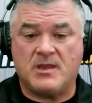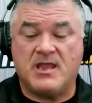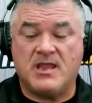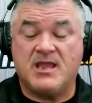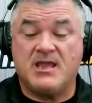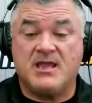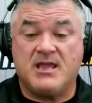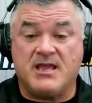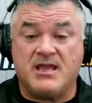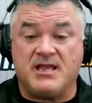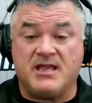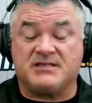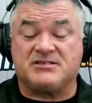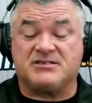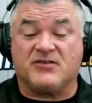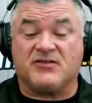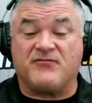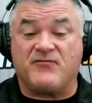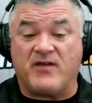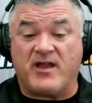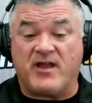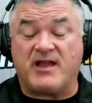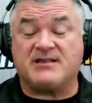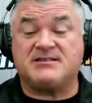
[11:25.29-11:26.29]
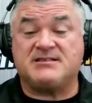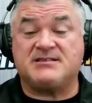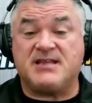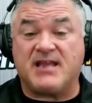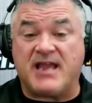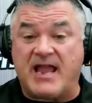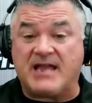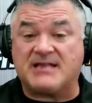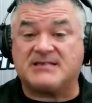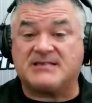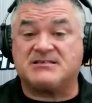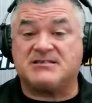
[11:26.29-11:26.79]
it's a
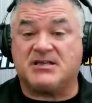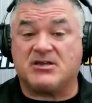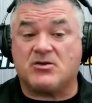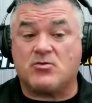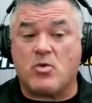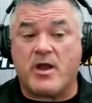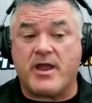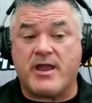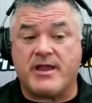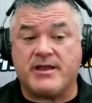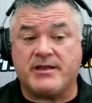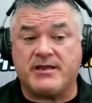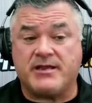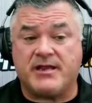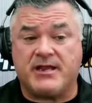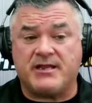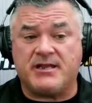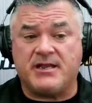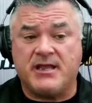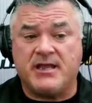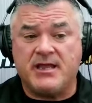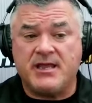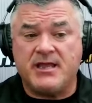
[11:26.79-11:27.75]
fantastic way and